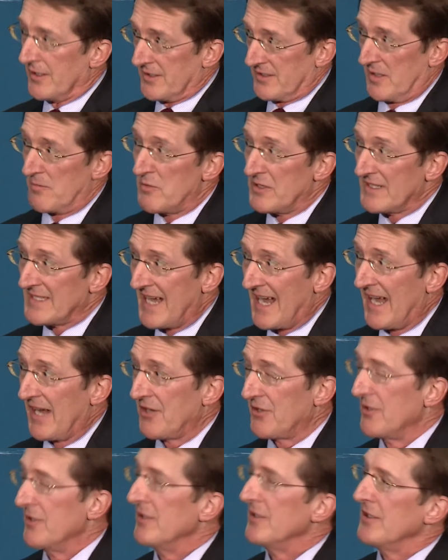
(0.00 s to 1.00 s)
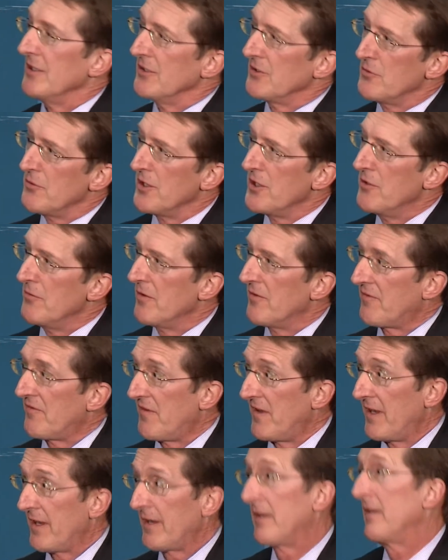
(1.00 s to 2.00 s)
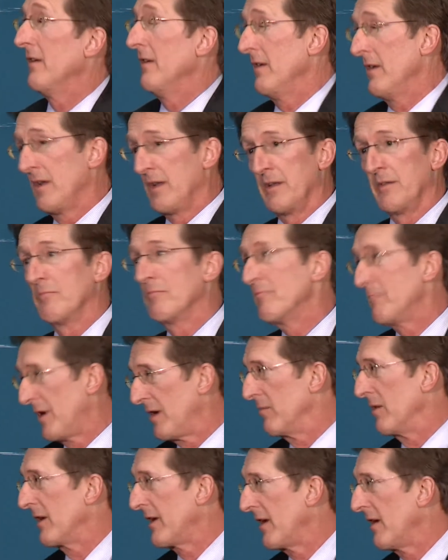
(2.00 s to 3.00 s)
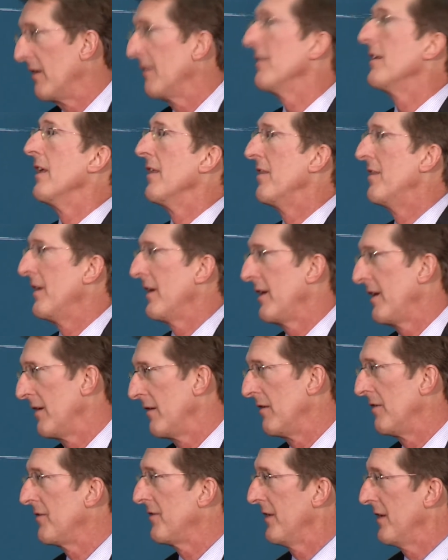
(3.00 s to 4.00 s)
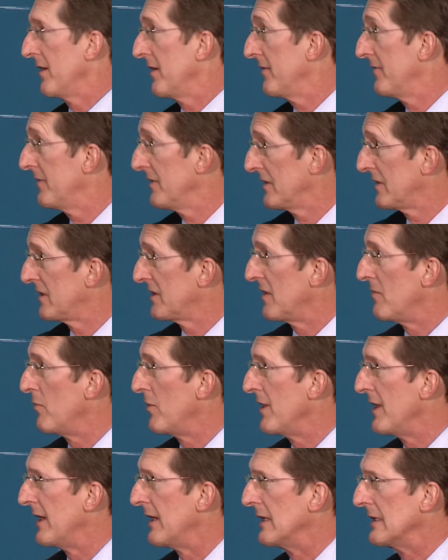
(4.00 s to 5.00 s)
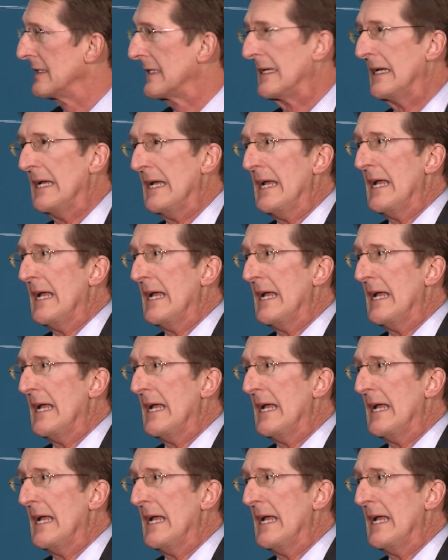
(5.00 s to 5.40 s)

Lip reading: someone's actions is going to affect, and in public health, the health of someone else.